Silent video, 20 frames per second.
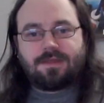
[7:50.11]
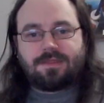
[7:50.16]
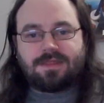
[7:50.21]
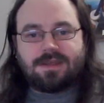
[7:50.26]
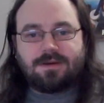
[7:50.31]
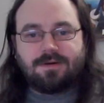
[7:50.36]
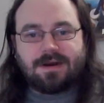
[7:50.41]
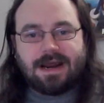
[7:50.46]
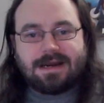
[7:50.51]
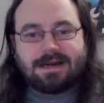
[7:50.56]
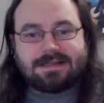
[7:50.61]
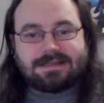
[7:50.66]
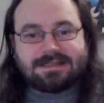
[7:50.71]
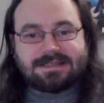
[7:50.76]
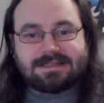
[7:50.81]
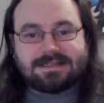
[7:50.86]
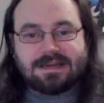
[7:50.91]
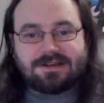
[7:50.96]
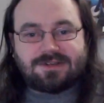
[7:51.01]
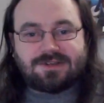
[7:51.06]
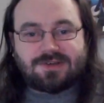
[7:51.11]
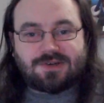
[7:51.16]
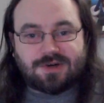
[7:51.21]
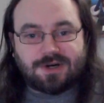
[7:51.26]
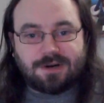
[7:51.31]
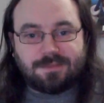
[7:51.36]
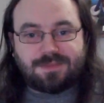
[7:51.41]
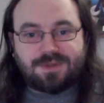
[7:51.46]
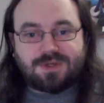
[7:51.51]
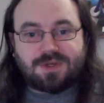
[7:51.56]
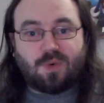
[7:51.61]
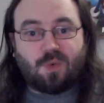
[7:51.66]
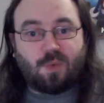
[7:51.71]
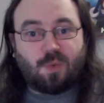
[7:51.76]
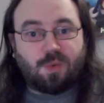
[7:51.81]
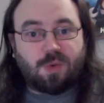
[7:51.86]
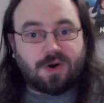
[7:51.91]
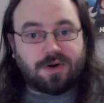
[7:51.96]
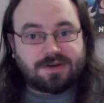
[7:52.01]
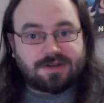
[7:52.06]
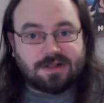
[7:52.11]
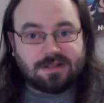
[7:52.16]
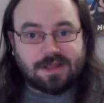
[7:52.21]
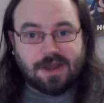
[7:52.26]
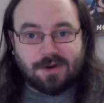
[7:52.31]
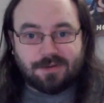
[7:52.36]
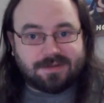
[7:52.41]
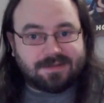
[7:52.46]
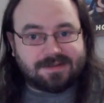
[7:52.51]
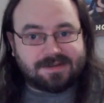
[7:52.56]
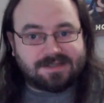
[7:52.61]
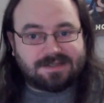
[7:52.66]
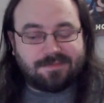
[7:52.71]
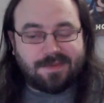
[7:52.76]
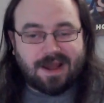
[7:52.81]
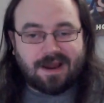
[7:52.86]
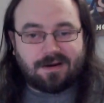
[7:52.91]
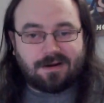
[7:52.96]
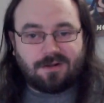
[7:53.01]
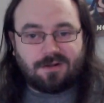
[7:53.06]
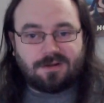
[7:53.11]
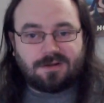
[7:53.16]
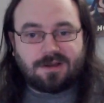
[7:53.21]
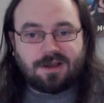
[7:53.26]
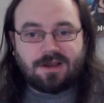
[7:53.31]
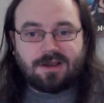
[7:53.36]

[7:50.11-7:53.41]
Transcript: The United States troops weren't alone in this battle.